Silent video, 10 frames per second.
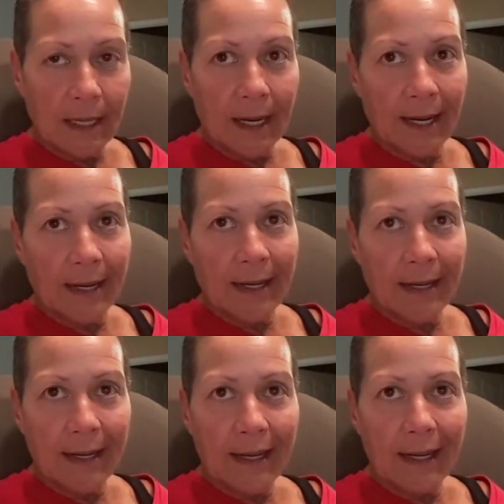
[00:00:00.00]

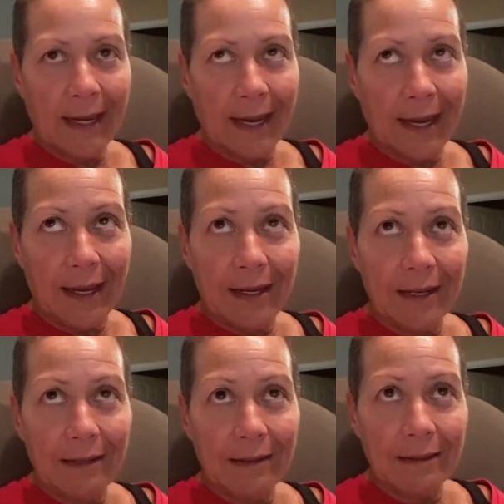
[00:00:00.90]
I ate
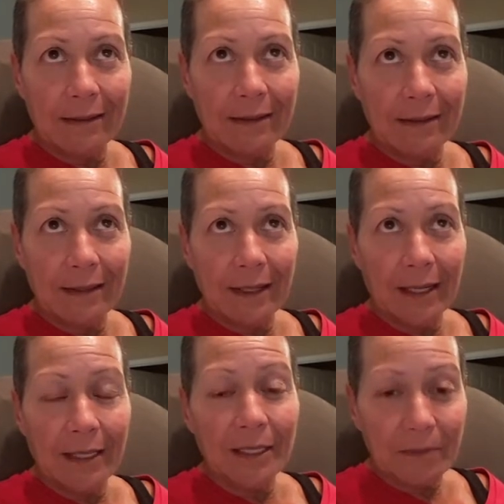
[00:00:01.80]

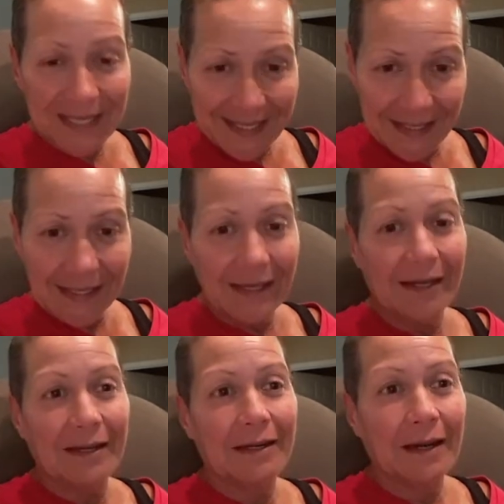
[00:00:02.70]
an
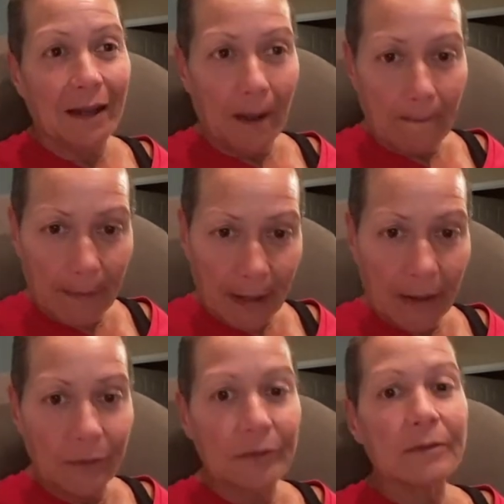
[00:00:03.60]
obscene
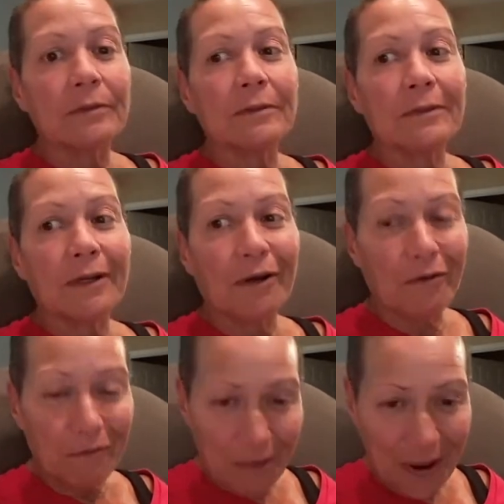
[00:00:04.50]
amount
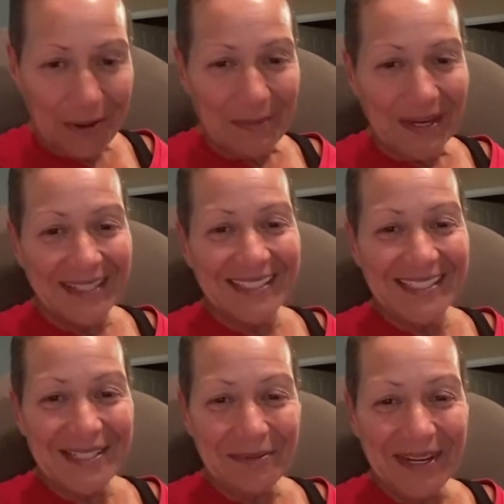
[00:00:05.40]
of watermelon
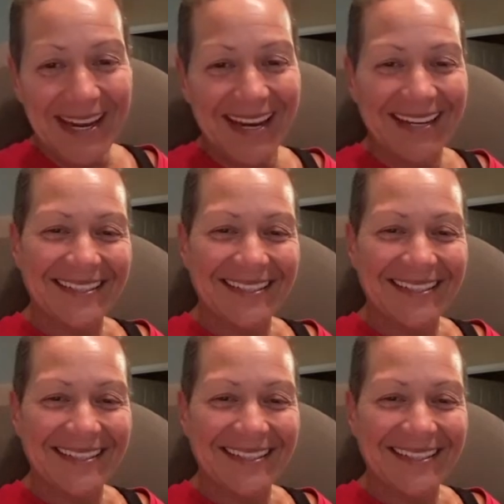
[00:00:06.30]
this weekend.